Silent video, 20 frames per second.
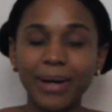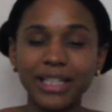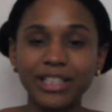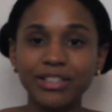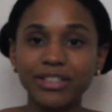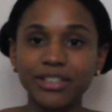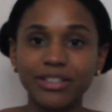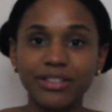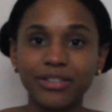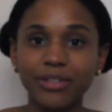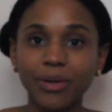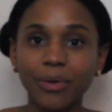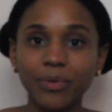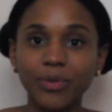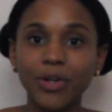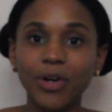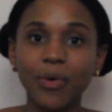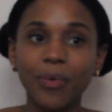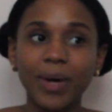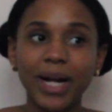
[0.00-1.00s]
I just don't
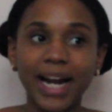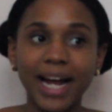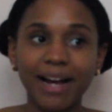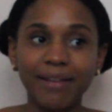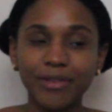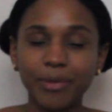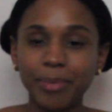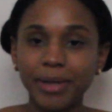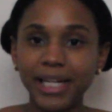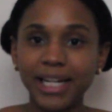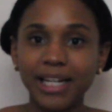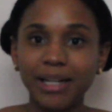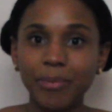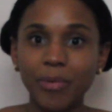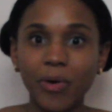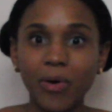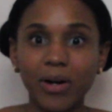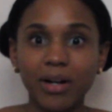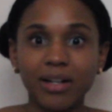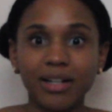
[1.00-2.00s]
know when I have to pee
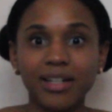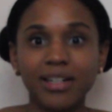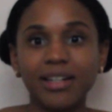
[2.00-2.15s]
anymore.